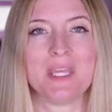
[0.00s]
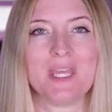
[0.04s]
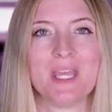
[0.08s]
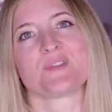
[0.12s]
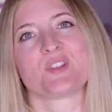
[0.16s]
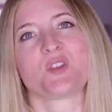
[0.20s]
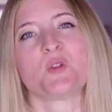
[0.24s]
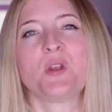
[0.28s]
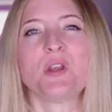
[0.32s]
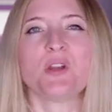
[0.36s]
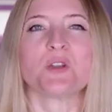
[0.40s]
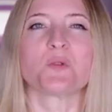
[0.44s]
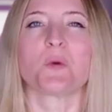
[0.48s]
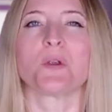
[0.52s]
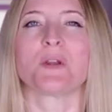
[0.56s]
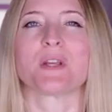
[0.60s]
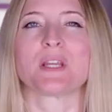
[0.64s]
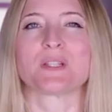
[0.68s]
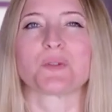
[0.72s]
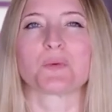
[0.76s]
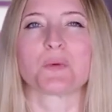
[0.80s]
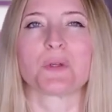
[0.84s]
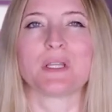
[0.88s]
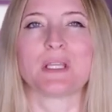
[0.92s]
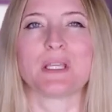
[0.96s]
So here's where it
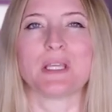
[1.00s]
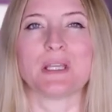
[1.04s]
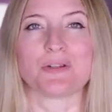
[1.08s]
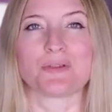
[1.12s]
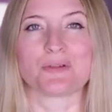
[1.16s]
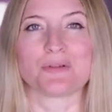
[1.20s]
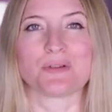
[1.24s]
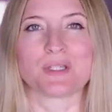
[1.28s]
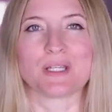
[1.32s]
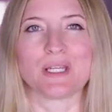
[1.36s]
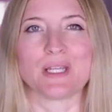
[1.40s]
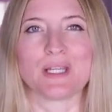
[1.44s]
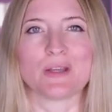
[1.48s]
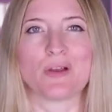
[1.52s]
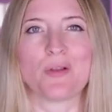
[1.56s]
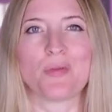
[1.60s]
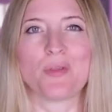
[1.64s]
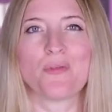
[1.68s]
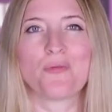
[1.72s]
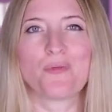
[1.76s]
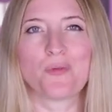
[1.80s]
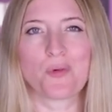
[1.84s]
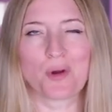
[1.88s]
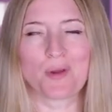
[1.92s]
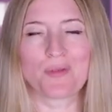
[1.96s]
gets really interesting. On the
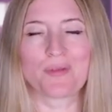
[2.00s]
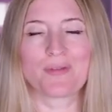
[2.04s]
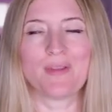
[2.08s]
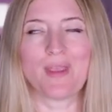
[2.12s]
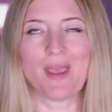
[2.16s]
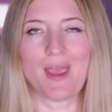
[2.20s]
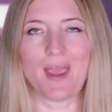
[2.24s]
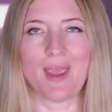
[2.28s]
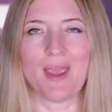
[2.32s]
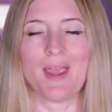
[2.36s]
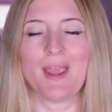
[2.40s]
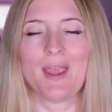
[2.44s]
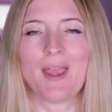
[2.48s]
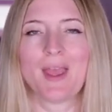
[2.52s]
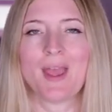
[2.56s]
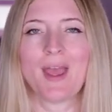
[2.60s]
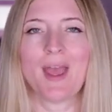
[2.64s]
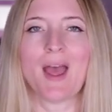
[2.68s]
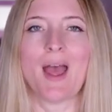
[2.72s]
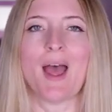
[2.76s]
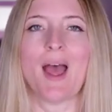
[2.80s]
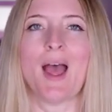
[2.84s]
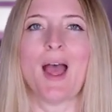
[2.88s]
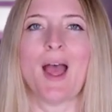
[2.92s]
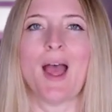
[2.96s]
4th day,
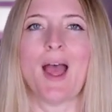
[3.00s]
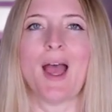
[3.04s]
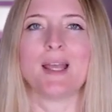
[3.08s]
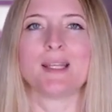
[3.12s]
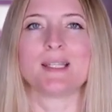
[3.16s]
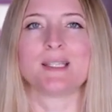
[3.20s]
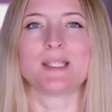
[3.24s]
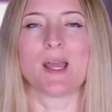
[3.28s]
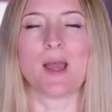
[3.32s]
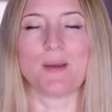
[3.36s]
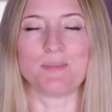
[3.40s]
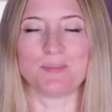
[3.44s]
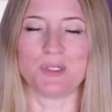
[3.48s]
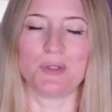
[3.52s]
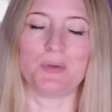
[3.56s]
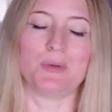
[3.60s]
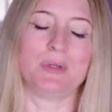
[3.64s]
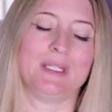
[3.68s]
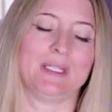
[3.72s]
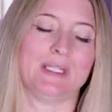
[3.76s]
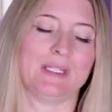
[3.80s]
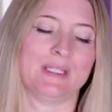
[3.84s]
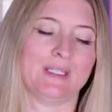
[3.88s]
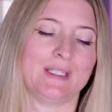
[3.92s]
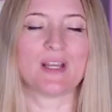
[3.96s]
I stopped doing it.